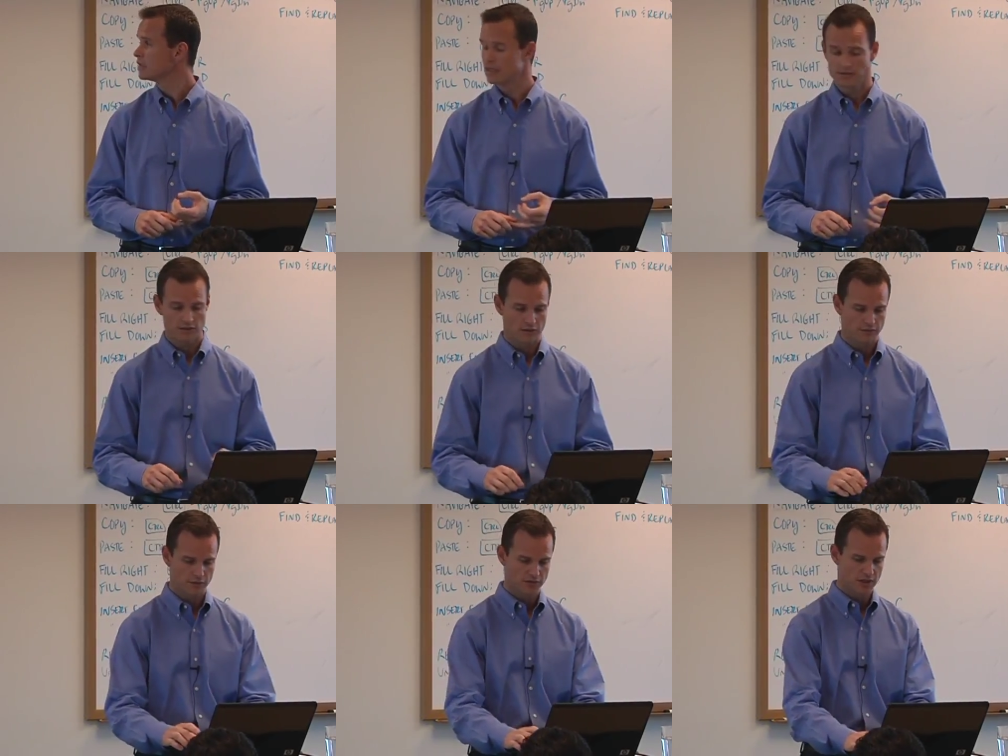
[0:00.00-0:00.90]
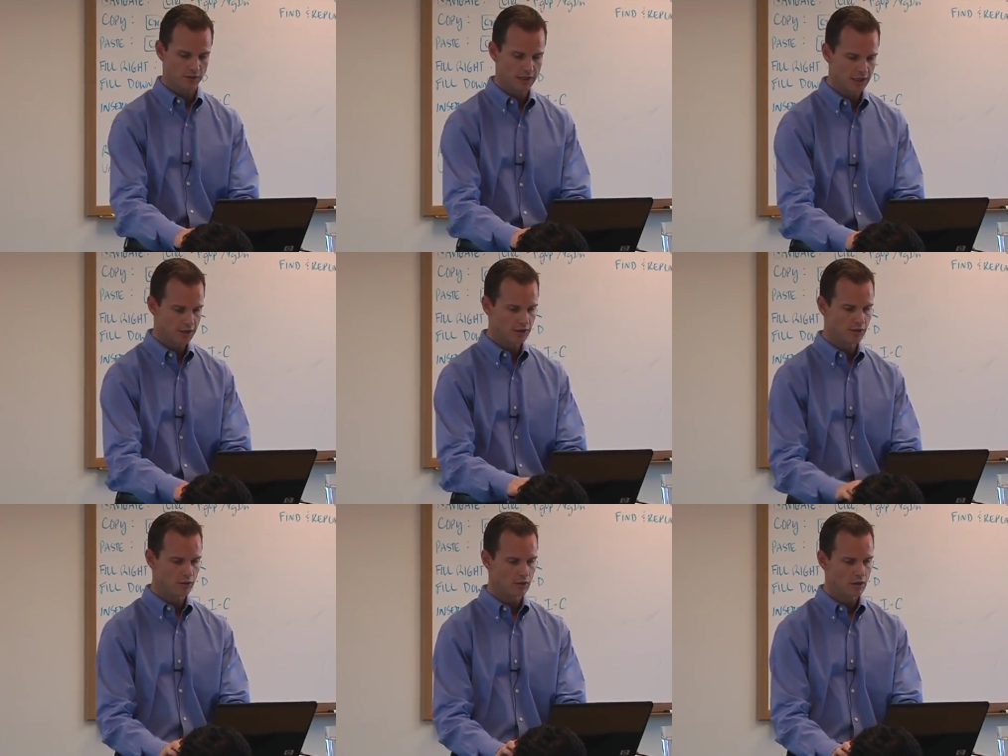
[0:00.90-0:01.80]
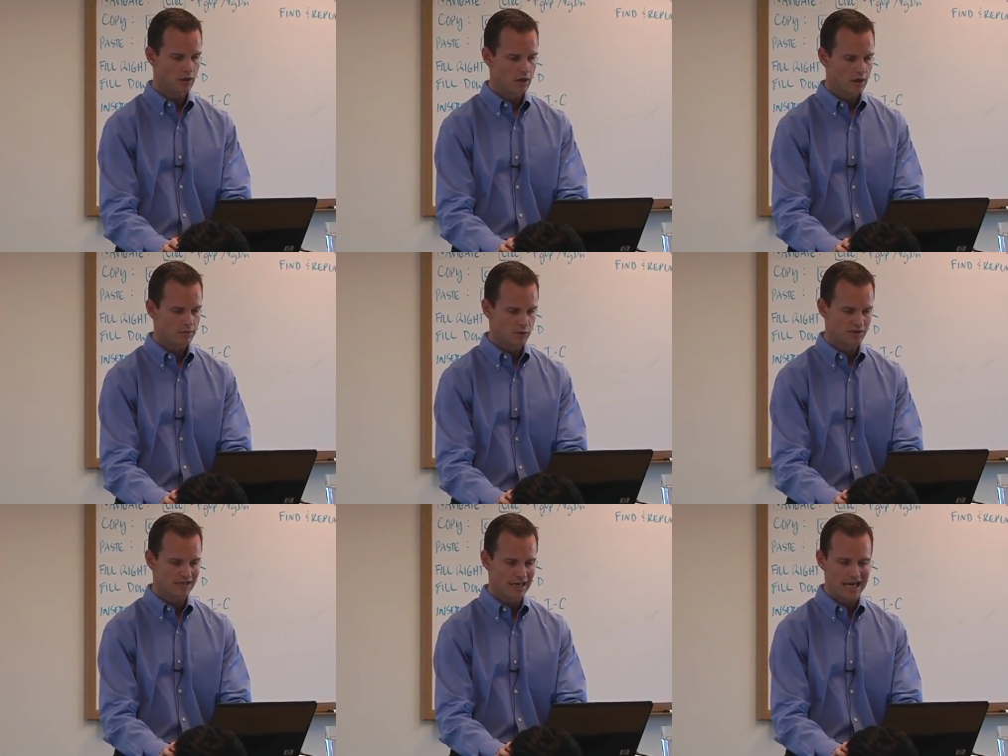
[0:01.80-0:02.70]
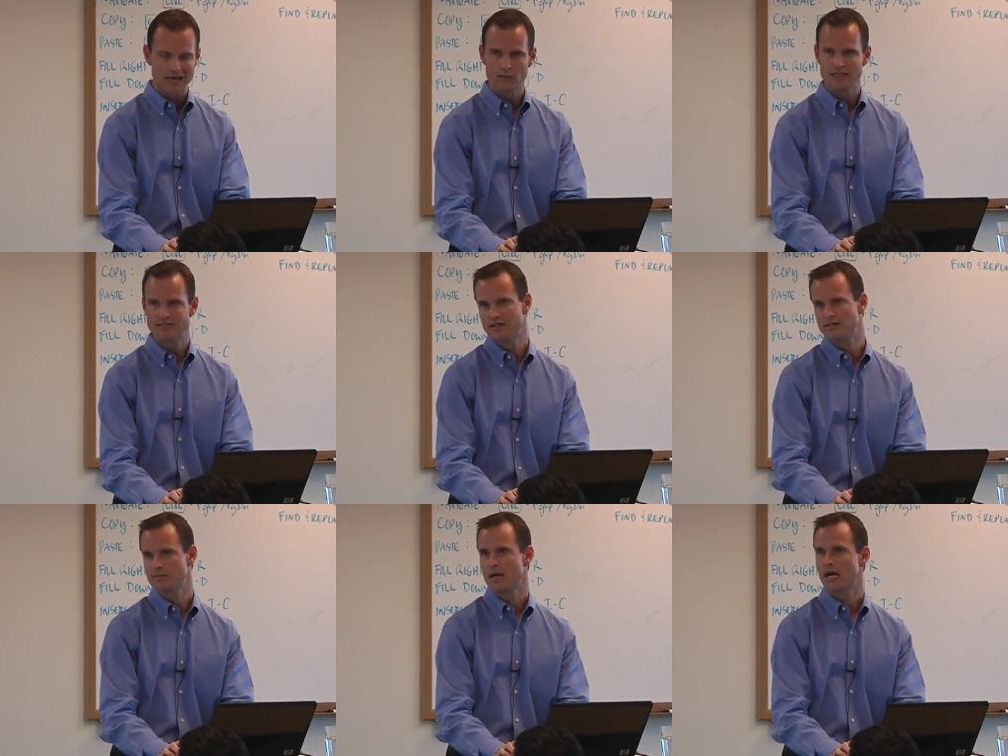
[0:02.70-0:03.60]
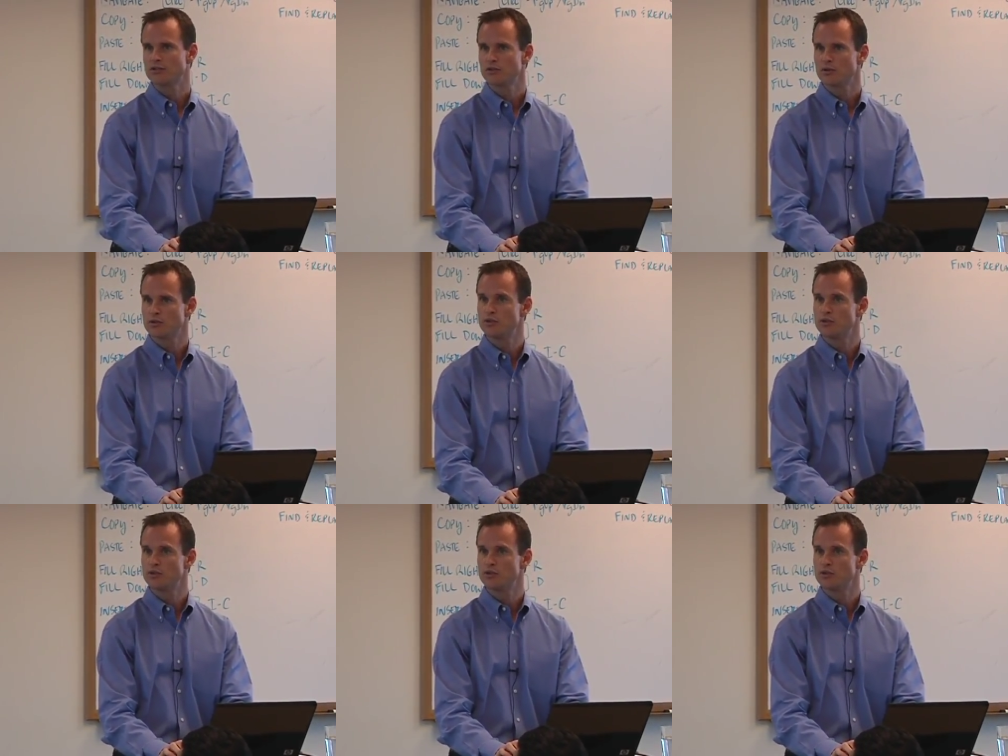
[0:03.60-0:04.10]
Okay, so the first thing we need to do, percent equity to the sponsor or